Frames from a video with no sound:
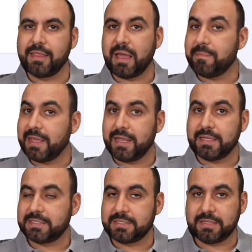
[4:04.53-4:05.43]
That
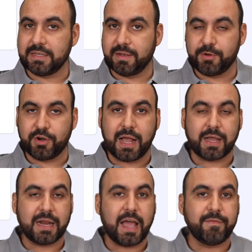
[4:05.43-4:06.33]
means um, you're not
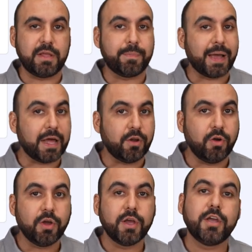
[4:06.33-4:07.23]
going to have any panel.